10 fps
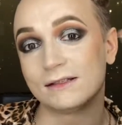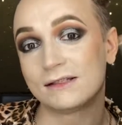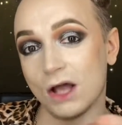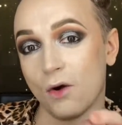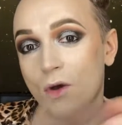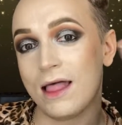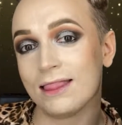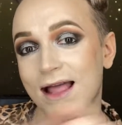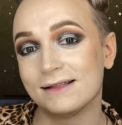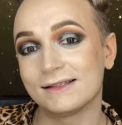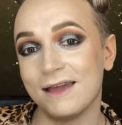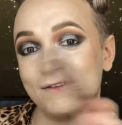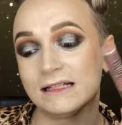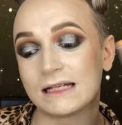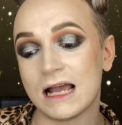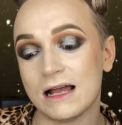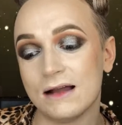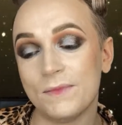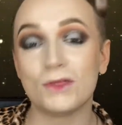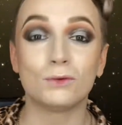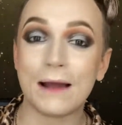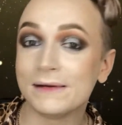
So let's give it the Robby